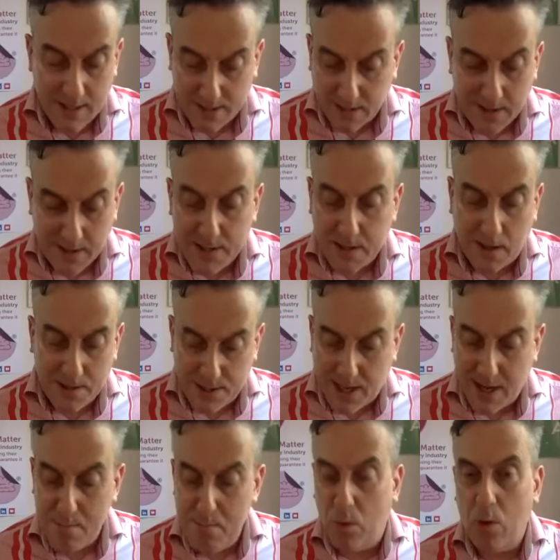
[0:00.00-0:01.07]
is. And these guys are
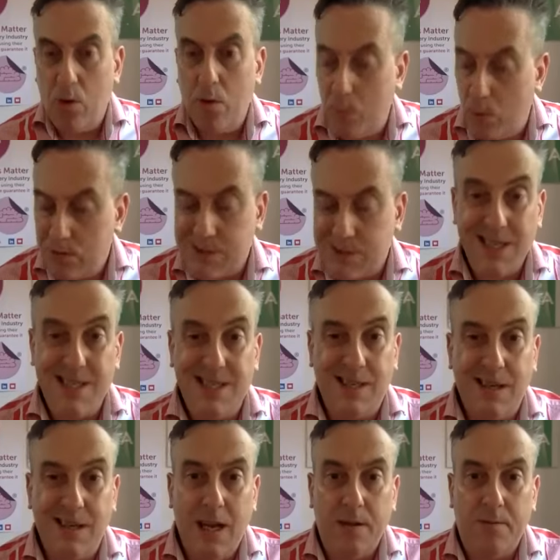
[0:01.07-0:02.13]
getting more and more
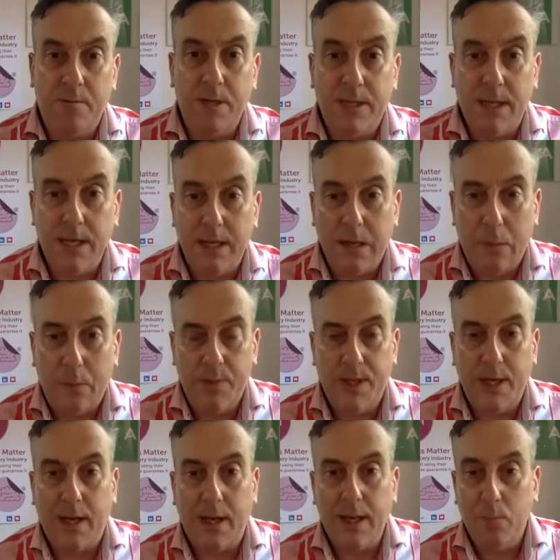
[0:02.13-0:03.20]
data every day,
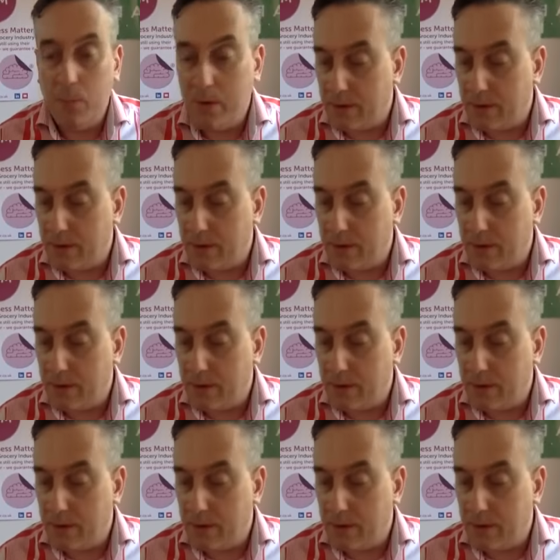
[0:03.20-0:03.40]
particularly.